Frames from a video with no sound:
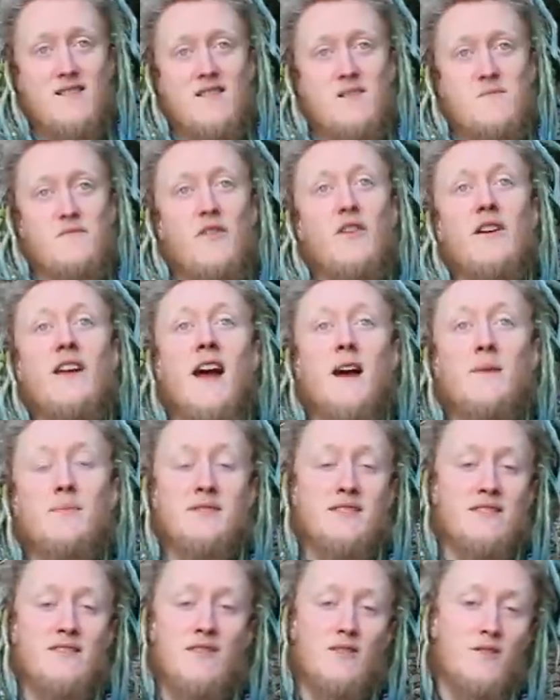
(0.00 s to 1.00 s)
I'm very happy
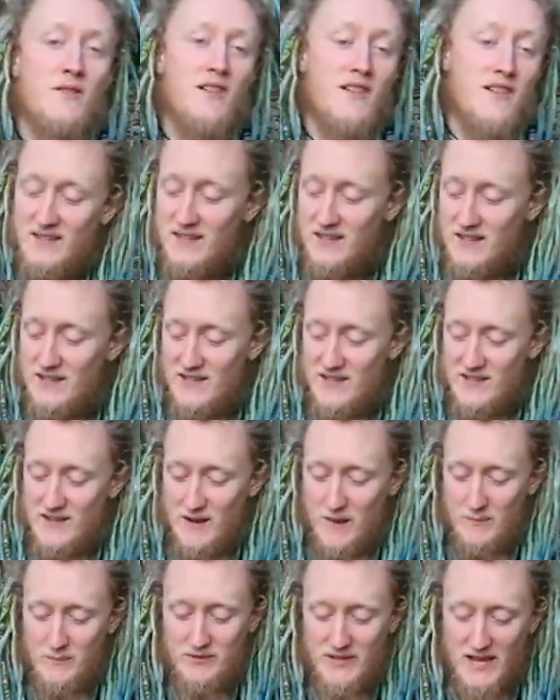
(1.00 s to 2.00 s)
to know her. And
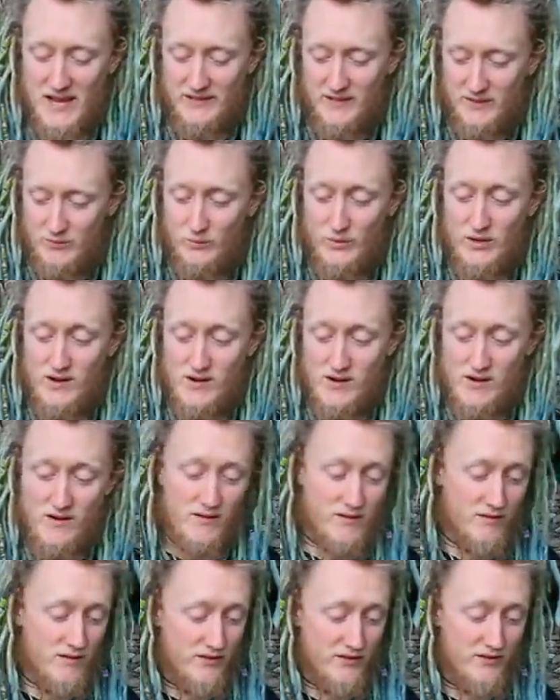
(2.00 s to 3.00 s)
I'm glad that we
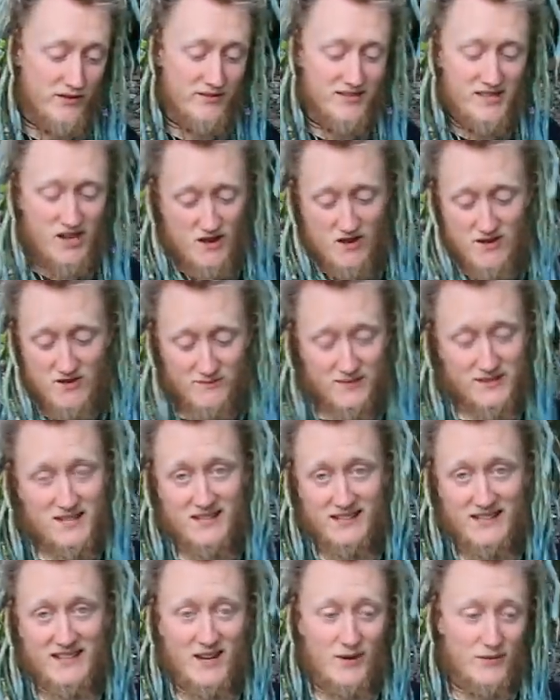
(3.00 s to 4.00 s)
are on good terms.
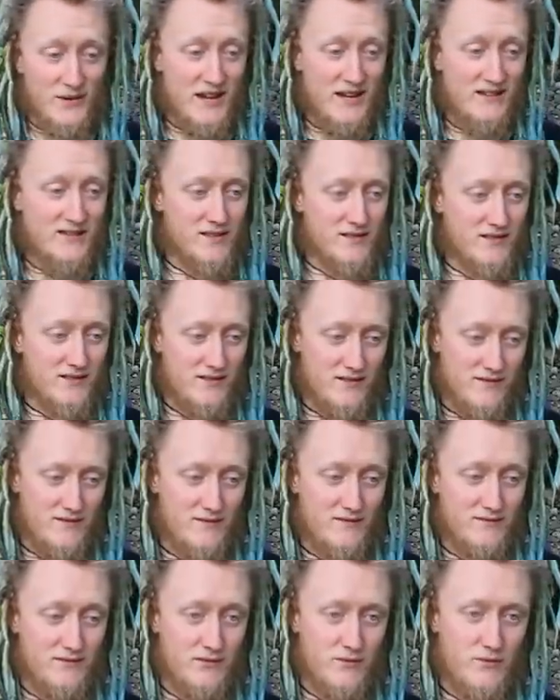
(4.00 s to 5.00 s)
Like, I would hate to
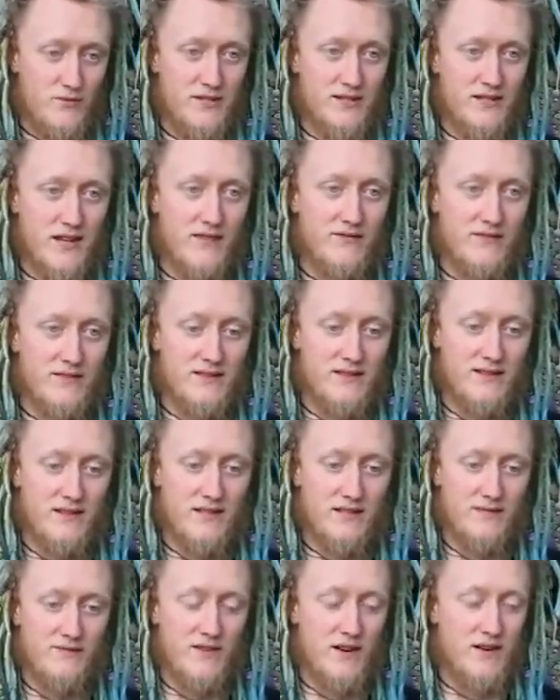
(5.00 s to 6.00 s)
lose Steph as
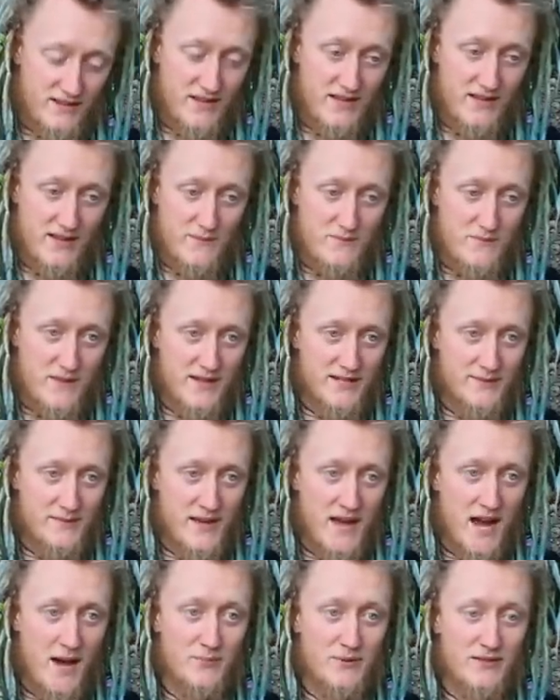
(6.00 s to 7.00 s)
a friend. It makes
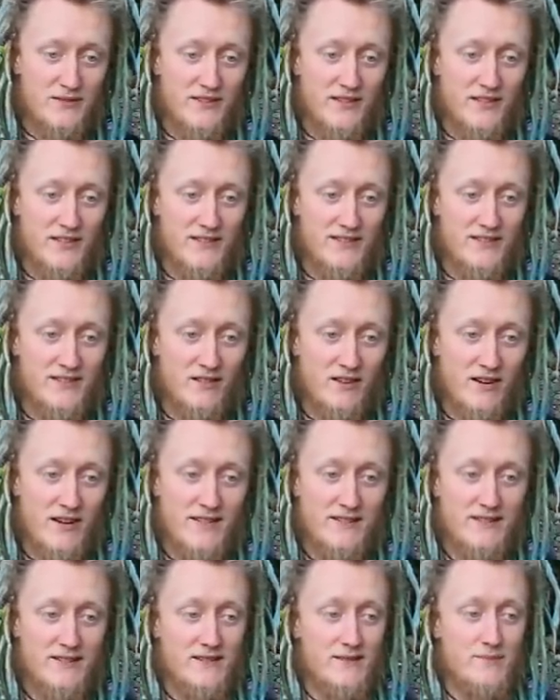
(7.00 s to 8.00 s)
me happy that
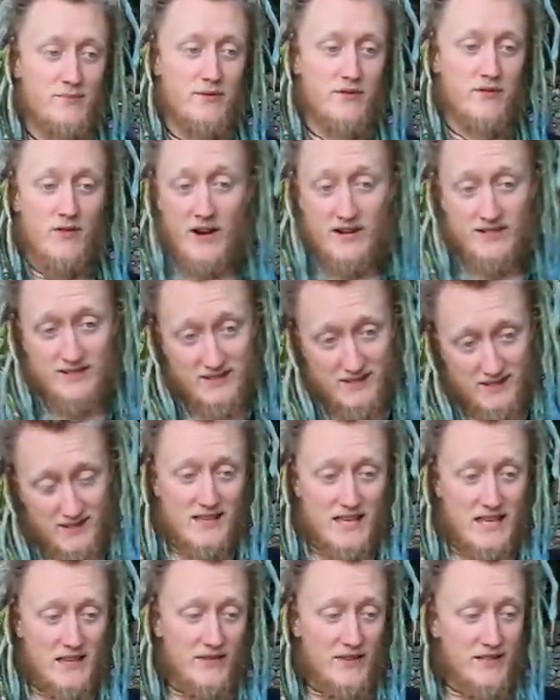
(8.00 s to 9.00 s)
science is
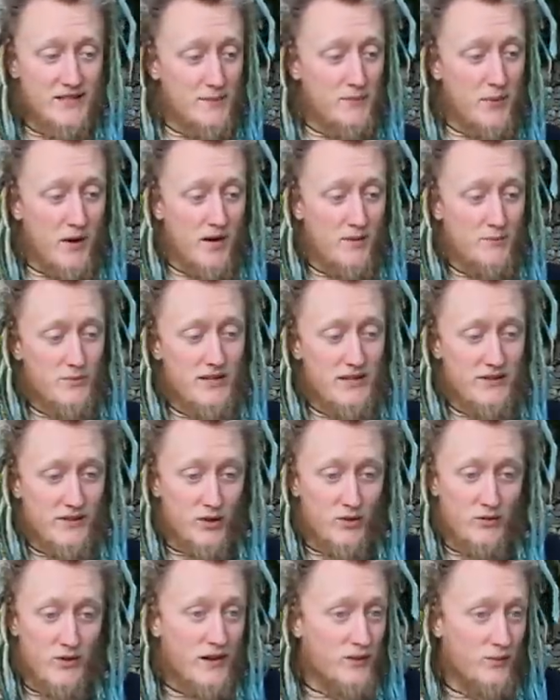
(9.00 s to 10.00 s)
progressing in this department in the
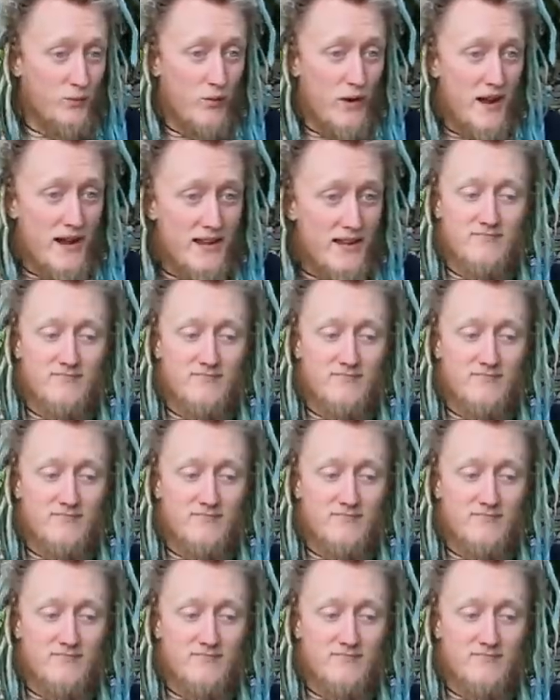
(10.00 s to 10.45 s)
correct way.